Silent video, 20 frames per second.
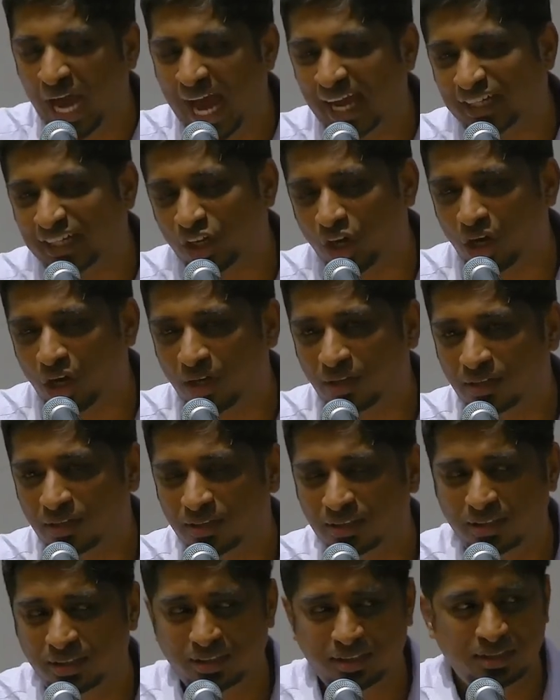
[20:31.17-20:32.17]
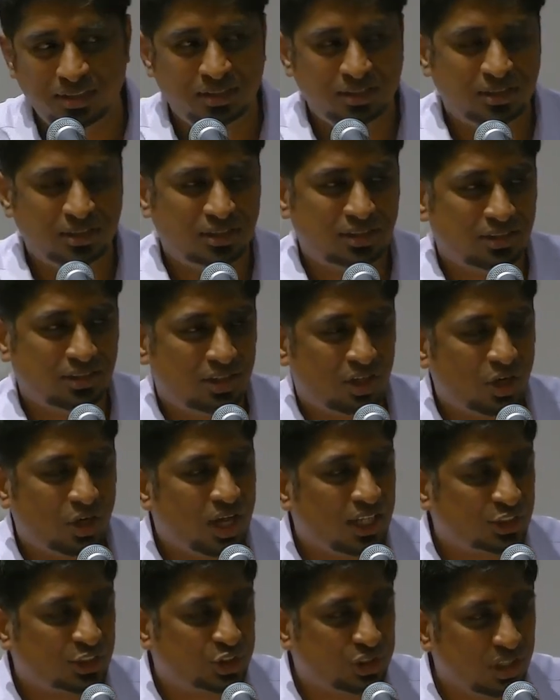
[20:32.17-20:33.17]
act
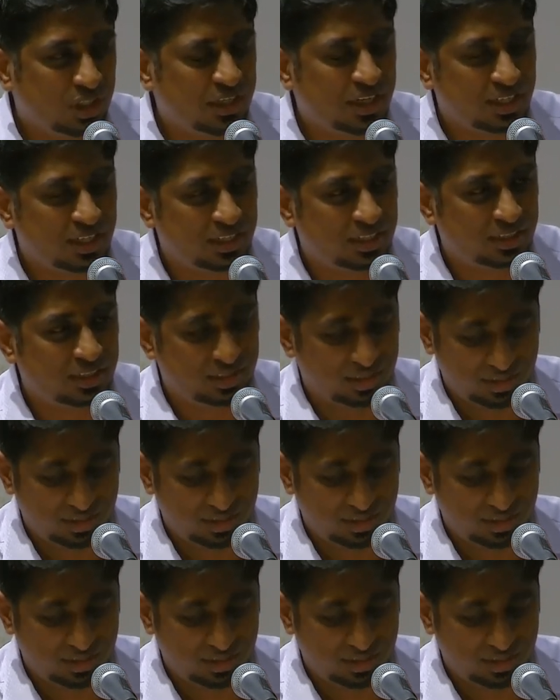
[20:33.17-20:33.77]
on our children.